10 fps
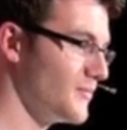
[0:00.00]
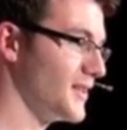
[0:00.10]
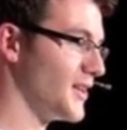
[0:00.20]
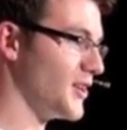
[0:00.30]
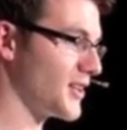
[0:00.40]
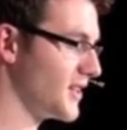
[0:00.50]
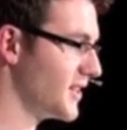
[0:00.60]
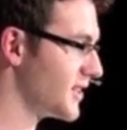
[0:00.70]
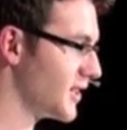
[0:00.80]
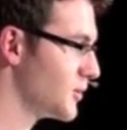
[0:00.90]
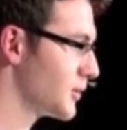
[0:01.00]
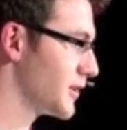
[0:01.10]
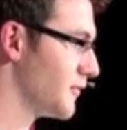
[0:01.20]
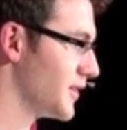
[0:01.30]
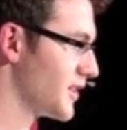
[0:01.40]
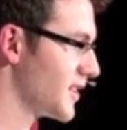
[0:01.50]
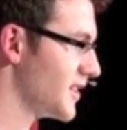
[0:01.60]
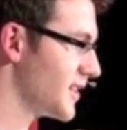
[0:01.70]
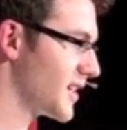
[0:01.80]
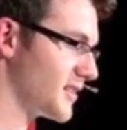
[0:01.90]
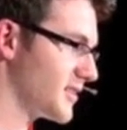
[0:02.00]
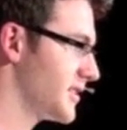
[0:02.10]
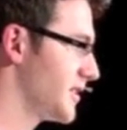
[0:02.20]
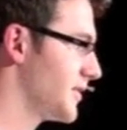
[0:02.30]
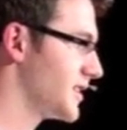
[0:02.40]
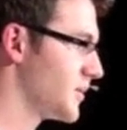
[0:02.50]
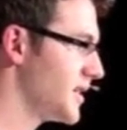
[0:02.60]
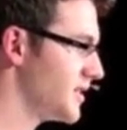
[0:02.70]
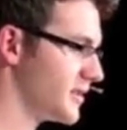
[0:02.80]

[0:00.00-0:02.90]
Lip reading: You know, you're going to need the loo or something, you're going to need to get something to eat,